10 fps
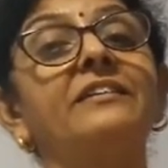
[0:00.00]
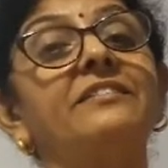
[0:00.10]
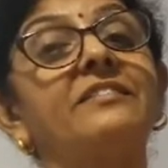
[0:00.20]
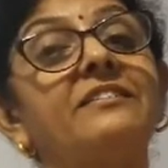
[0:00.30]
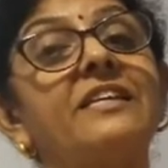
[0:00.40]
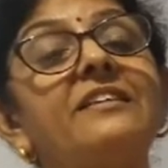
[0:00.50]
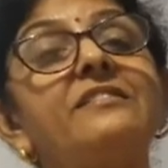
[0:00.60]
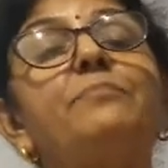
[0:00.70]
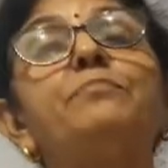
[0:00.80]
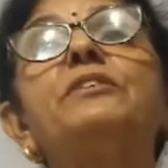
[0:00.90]
such as
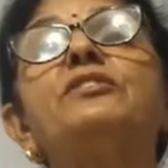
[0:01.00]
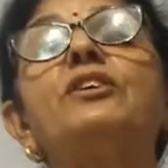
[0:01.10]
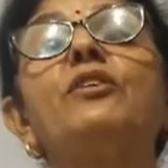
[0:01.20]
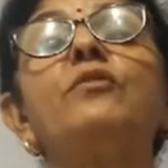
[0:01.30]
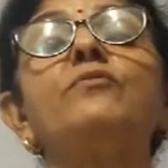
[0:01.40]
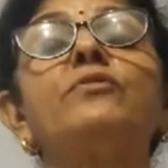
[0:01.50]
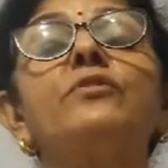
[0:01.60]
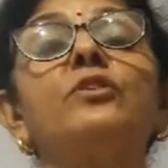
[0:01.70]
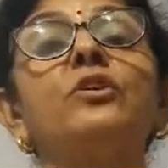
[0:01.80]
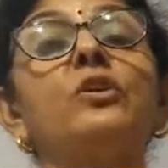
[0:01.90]
the picture of
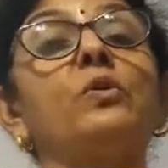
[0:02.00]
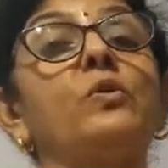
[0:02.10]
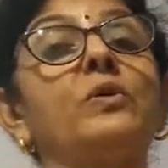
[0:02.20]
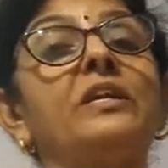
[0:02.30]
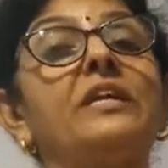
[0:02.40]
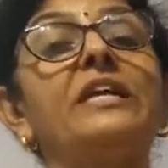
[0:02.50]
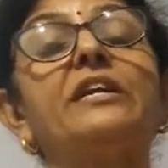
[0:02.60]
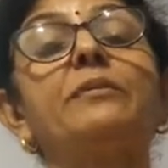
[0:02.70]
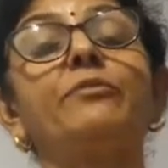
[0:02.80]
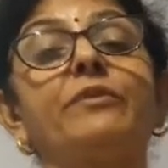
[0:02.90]
dawn,
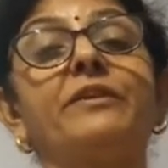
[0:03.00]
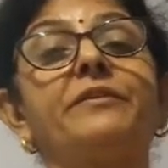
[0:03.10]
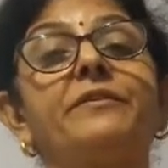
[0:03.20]
D-A-W.